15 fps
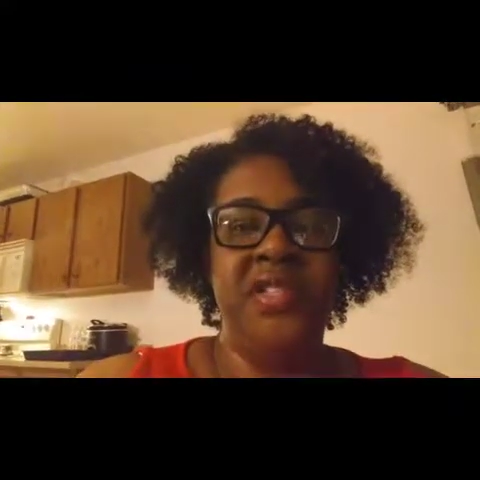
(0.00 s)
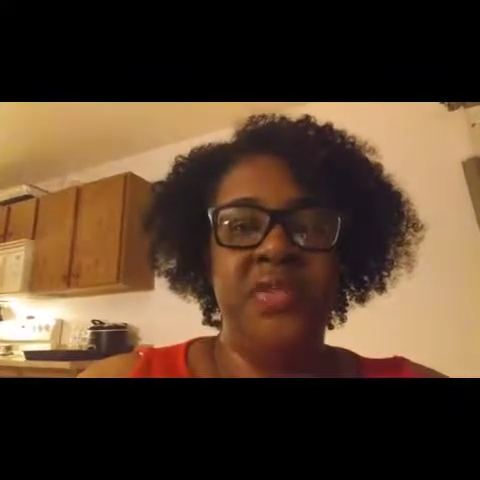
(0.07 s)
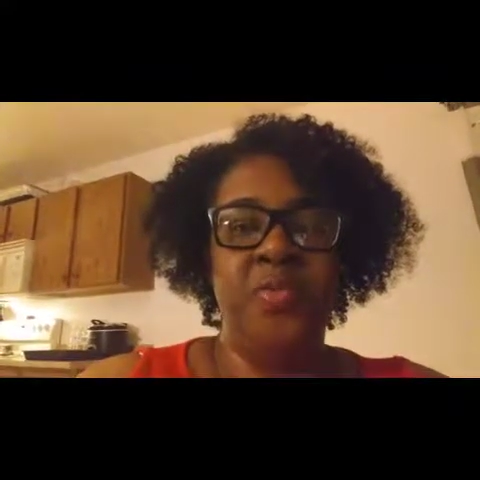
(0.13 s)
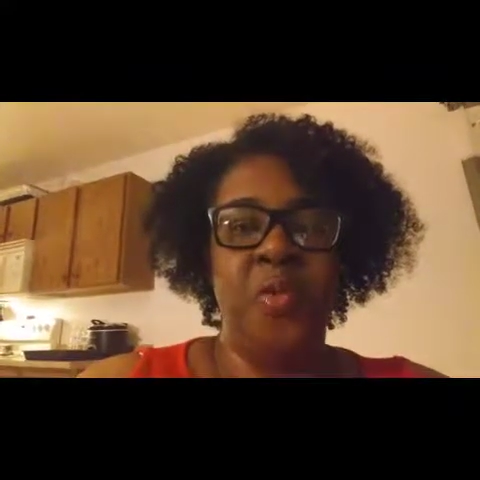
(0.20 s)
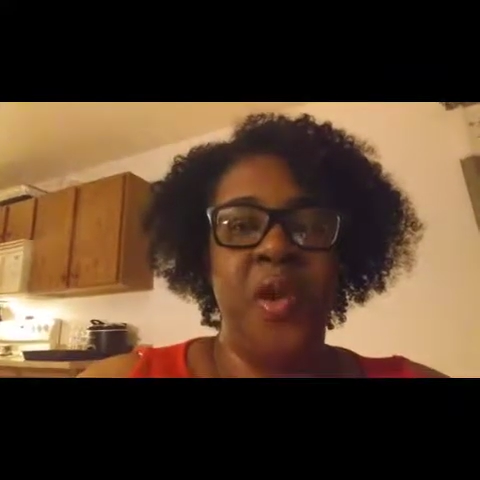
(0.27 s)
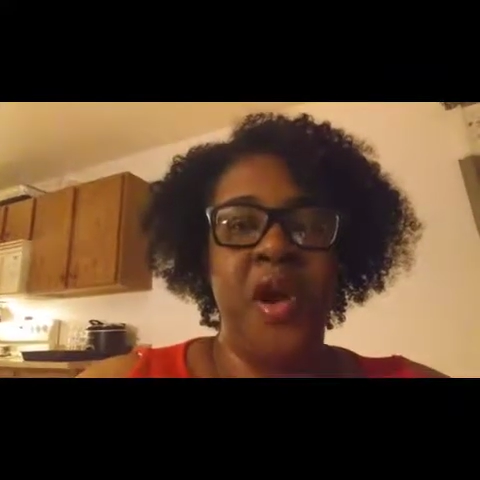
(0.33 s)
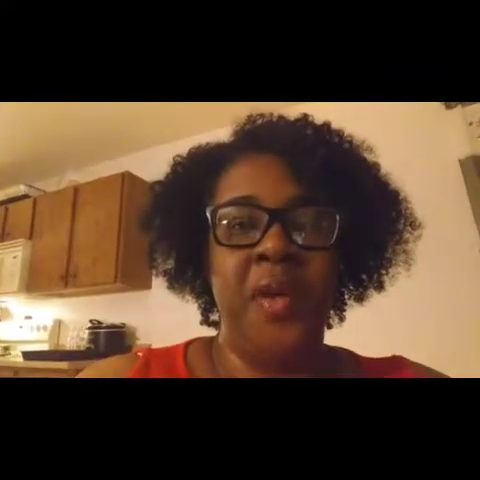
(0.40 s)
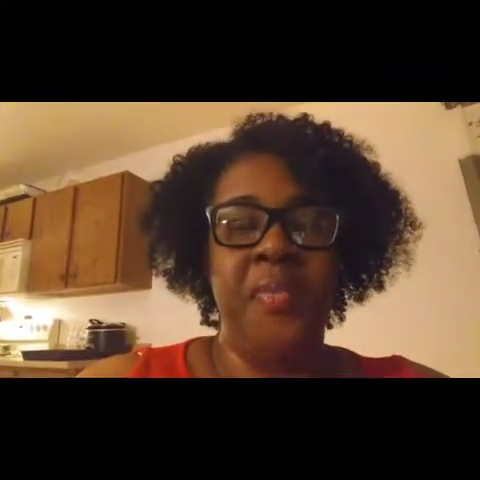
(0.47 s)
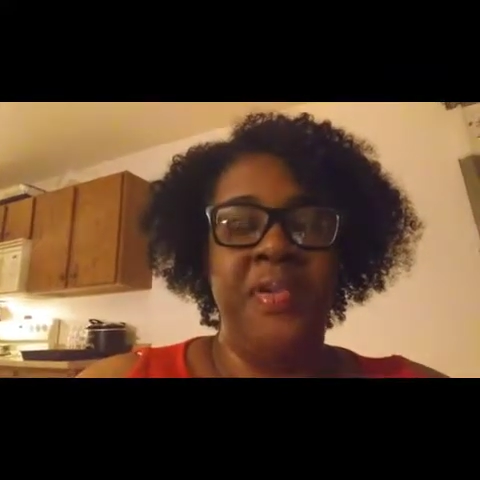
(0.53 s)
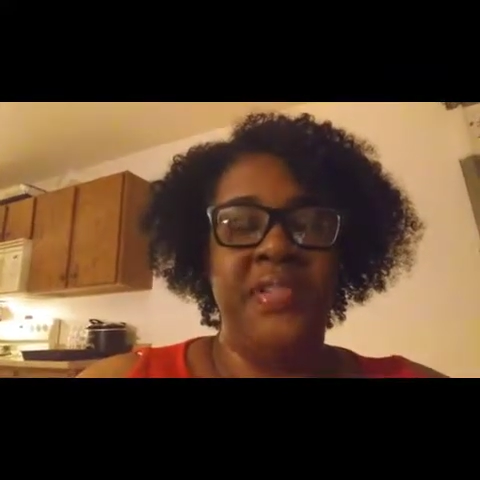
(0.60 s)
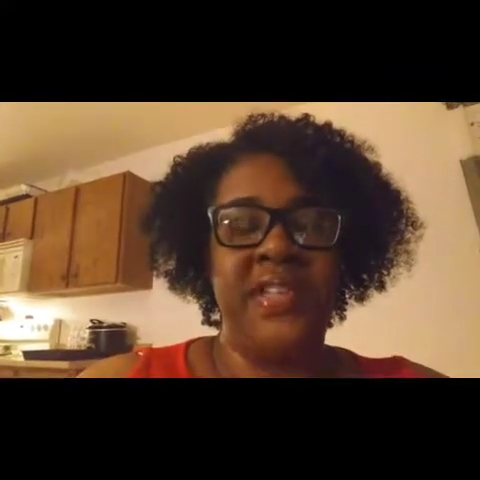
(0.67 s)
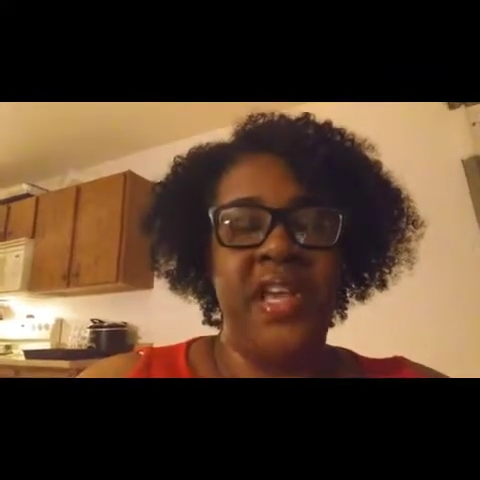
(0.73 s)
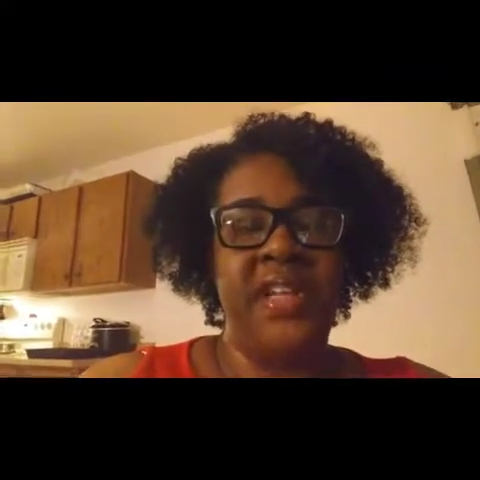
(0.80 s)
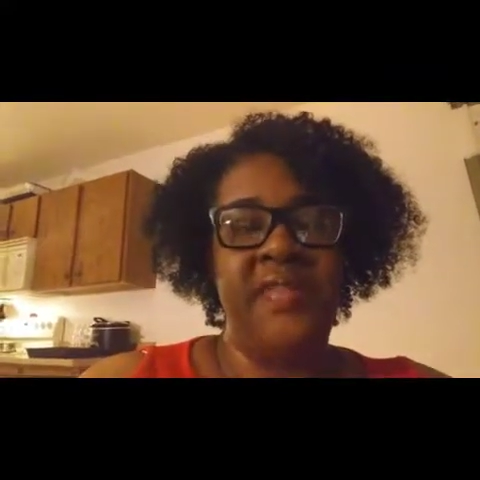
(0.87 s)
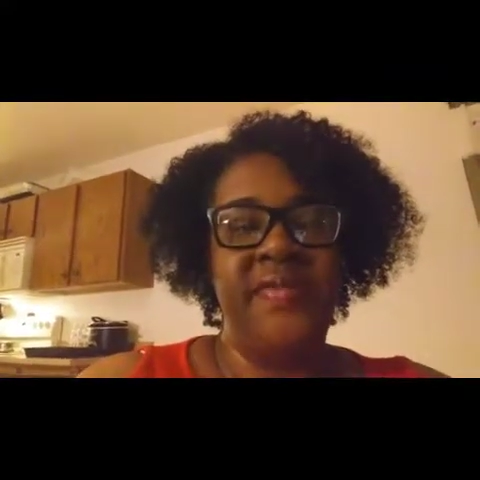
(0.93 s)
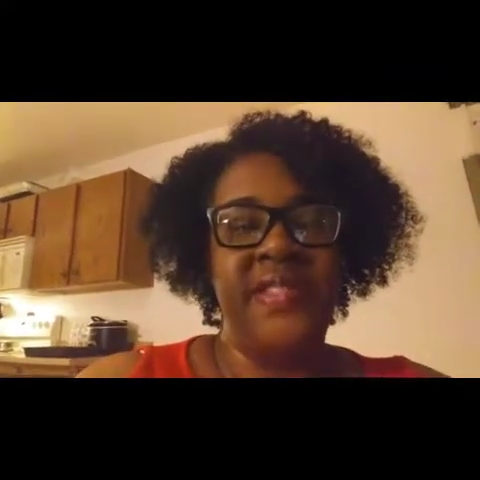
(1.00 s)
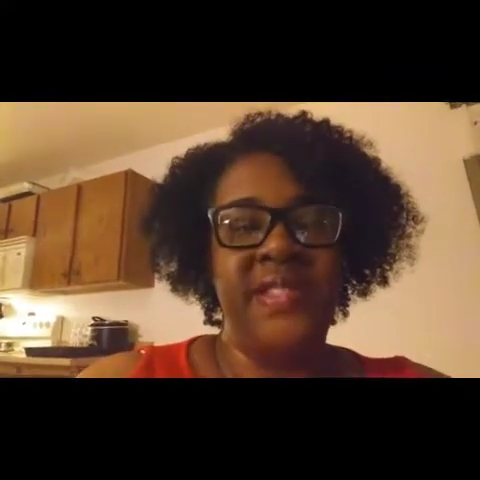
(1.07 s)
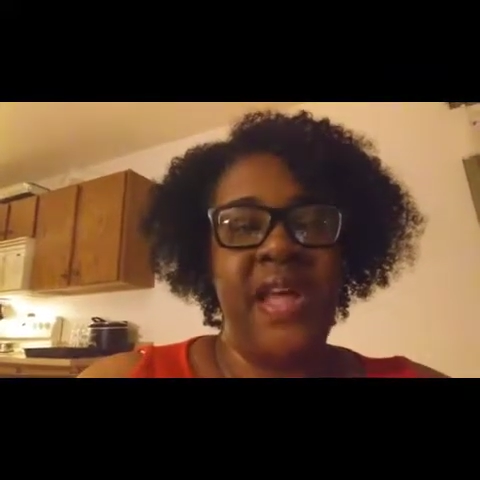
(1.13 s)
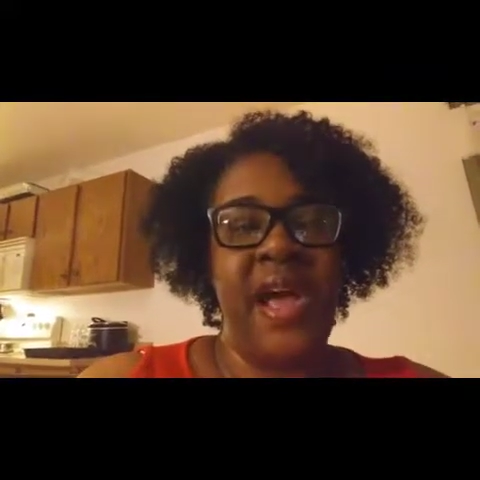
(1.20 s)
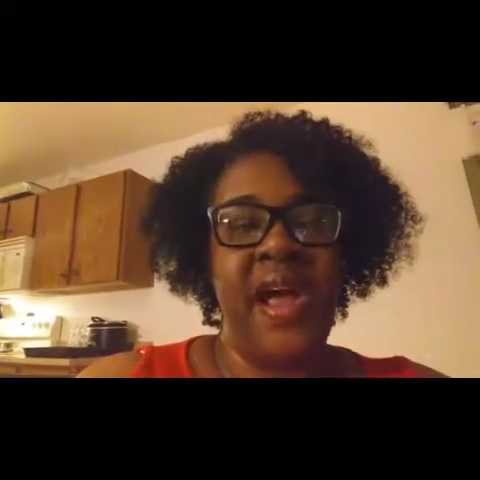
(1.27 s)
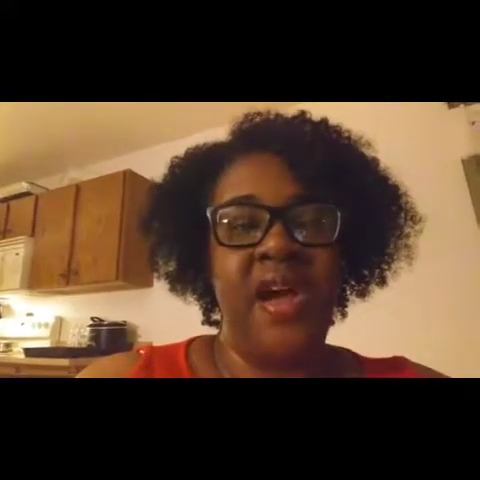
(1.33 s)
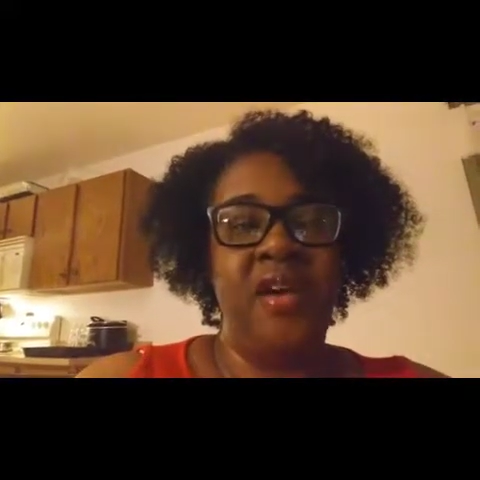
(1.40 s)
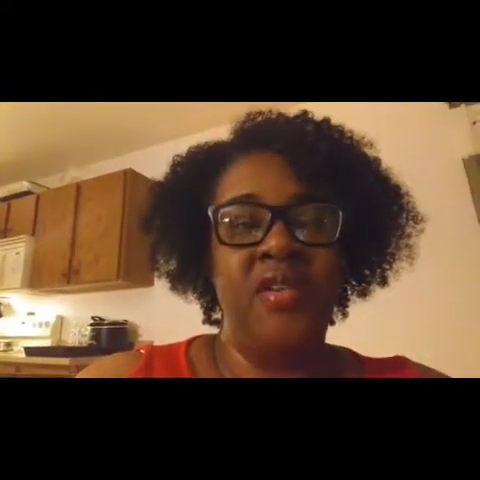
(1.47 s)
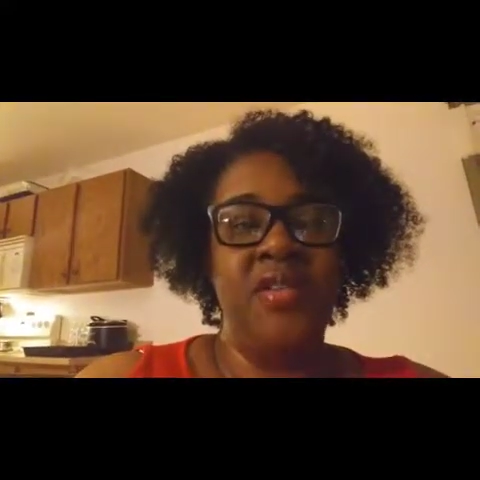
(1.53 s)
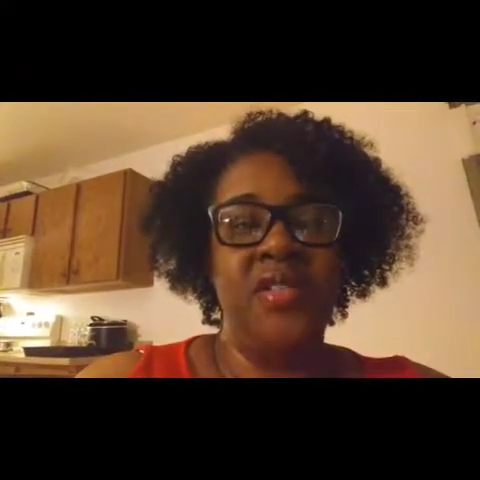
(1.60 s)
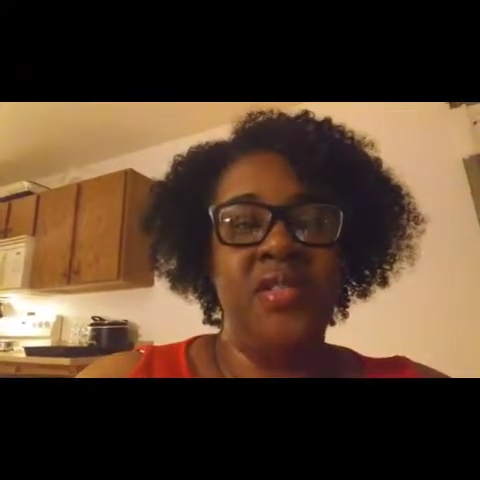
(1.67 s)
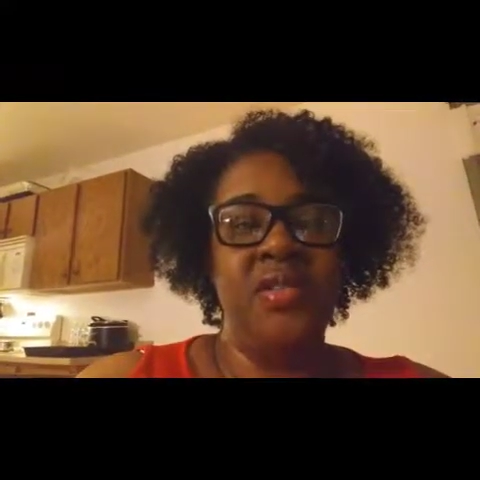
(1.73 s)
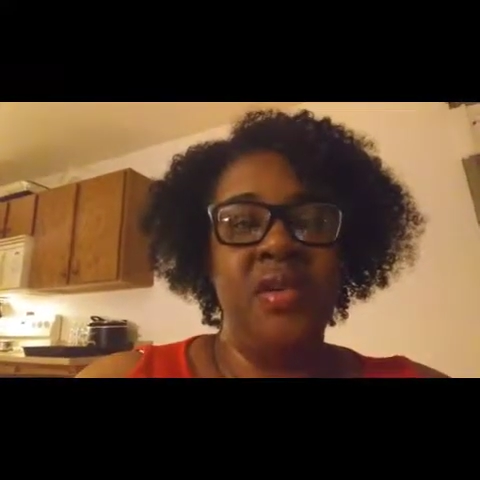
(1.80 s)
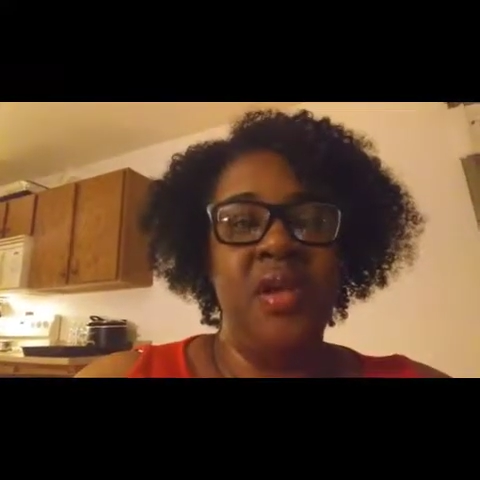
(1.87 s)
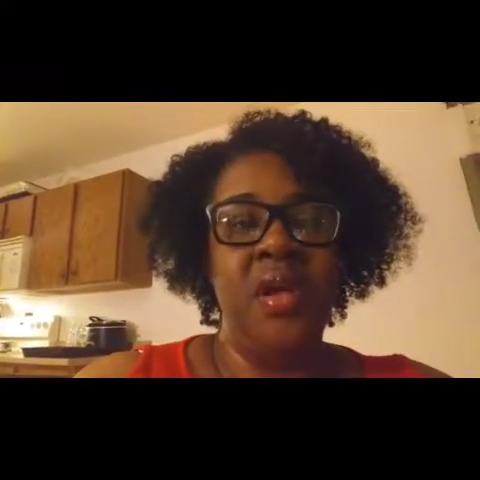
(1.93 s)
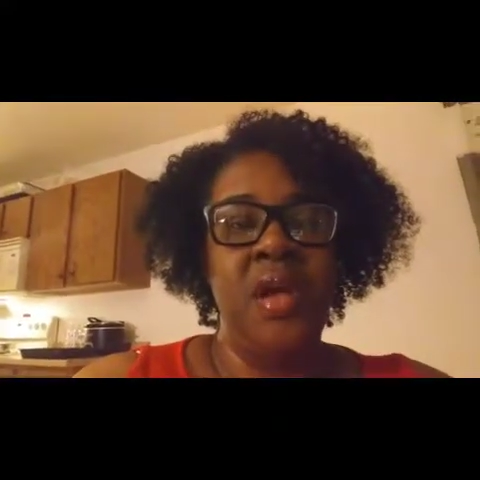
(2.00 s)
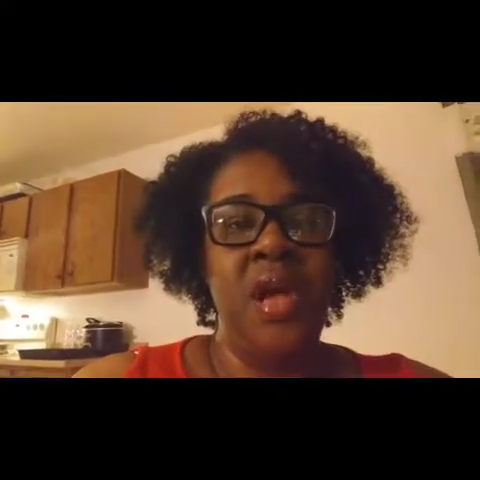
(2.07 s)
just wearing protective styles.